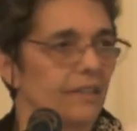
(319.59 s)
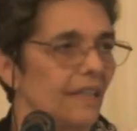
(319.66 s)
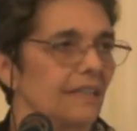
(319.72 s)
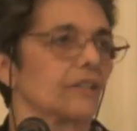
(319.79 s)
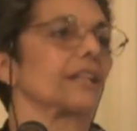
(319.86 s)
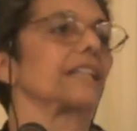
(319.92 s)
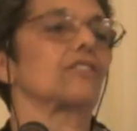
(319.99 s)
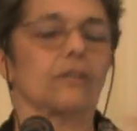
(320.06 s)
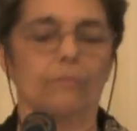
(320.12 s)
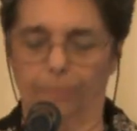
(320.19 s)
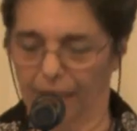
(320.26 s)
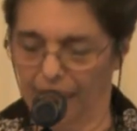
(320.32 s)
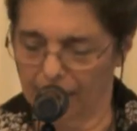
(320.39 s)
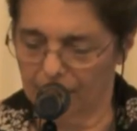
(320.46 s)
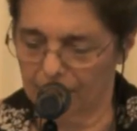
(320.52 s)
They create
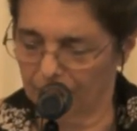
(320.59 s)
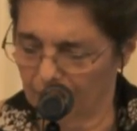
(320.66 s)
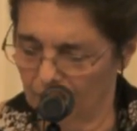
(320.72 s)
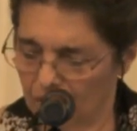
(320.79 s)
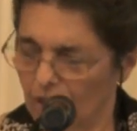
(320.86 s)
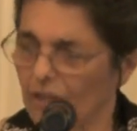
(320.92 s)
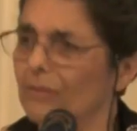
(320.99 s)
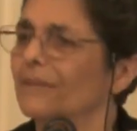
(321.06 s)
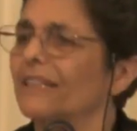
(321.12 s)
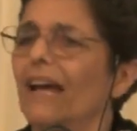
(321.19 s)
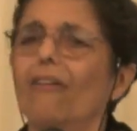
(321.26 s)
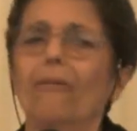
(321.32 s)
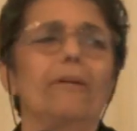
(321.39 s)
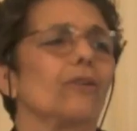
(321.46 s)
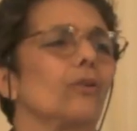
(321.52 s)
suppliers for each other. But
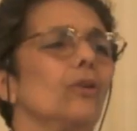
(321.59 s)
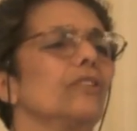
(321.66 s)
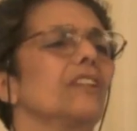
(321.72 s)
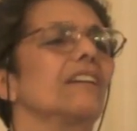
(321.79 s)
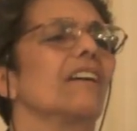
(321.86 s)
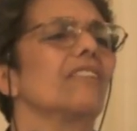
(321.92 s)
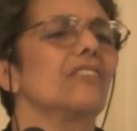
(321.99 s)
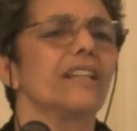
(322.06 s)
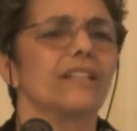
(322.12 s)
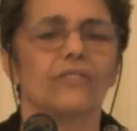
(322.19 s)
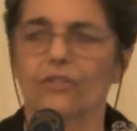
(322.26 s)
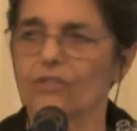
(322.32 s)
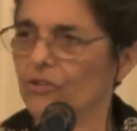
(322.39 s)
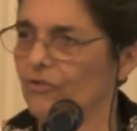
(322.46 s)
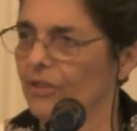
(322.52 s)
how about all the other
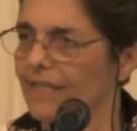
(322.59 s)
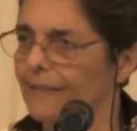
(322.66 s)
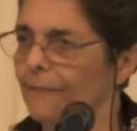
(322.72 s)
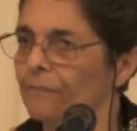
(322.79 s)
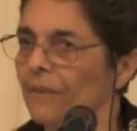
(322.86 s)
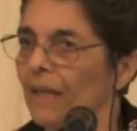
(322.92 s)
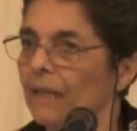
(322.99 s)
industries